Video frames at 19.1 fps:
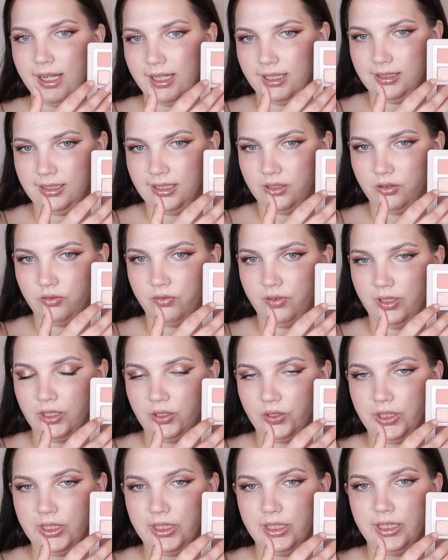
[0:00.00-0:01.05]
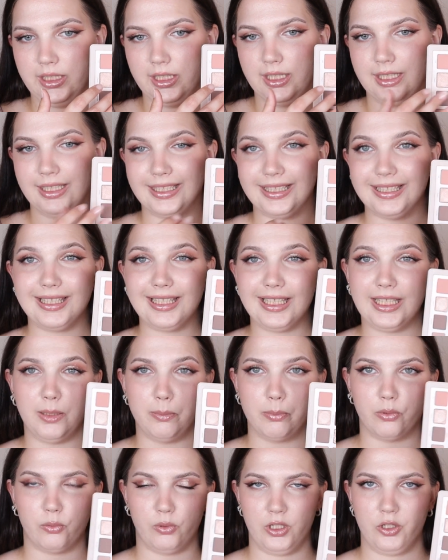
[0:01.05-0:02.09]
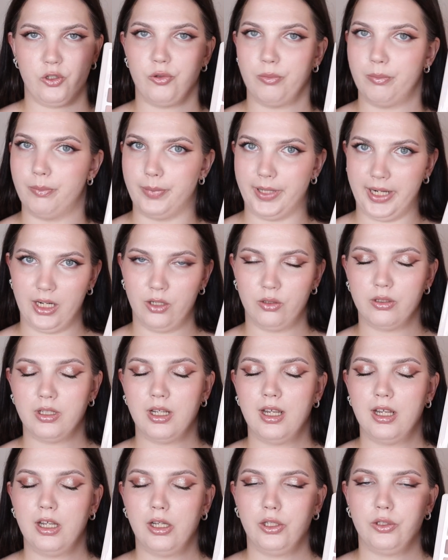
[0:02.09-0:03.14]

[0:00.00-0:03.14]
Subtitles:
and then a very deep rich brown